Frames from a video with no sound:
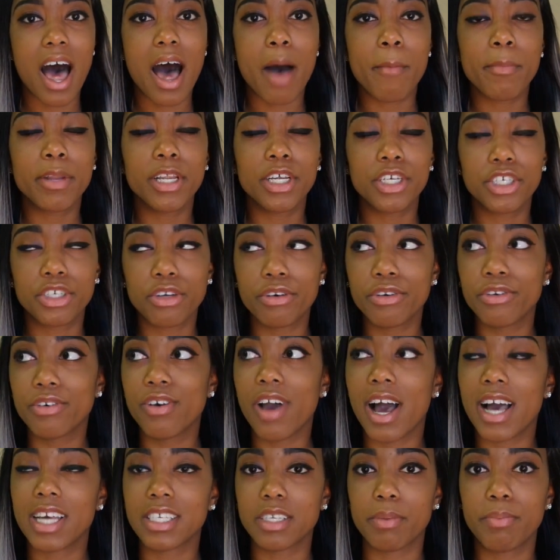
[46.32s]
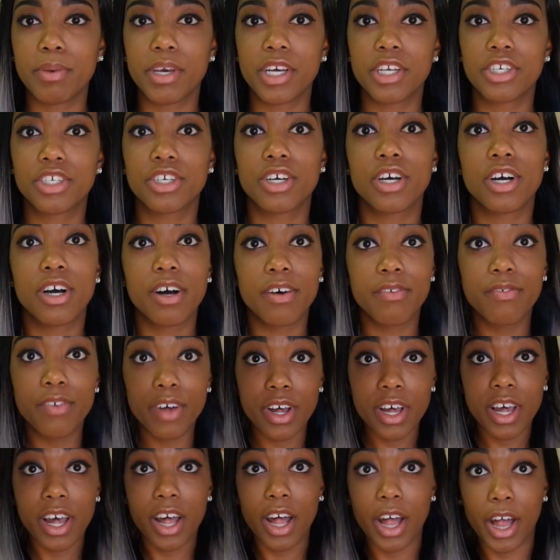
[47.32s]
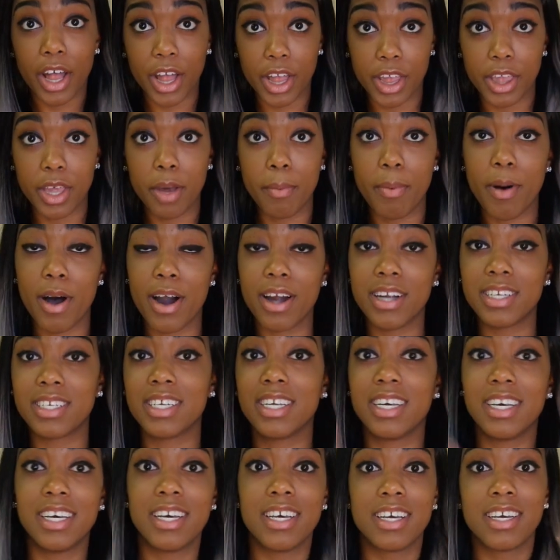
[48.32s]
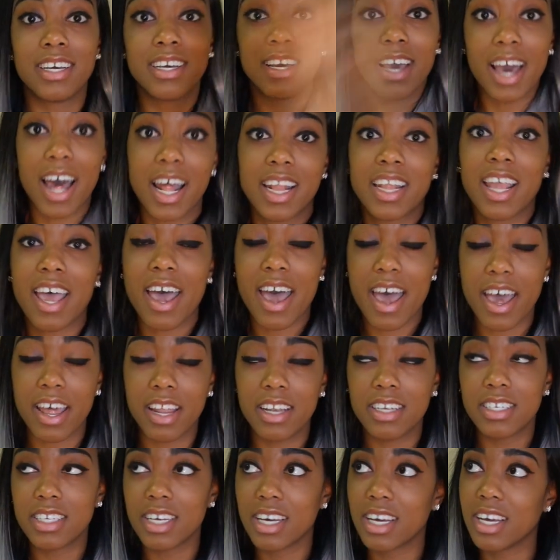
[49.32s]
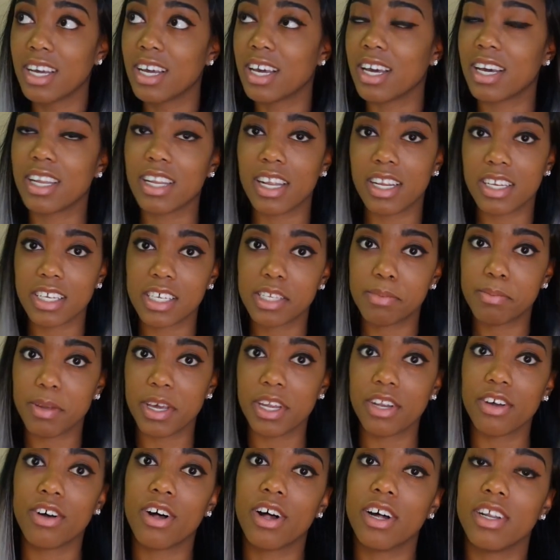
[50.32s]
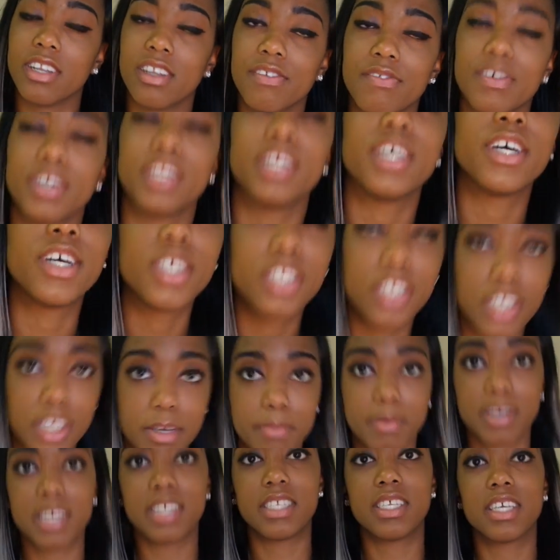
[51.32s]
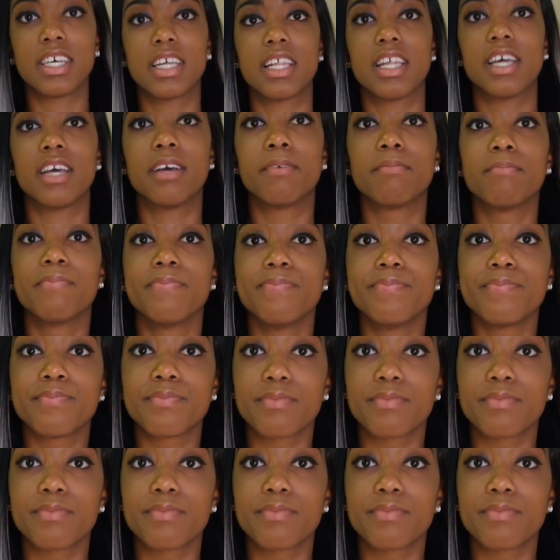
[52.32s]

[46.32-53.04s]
I'm gonna show you guys a picture of the parting at the end and I'll explain it on the video to you basically.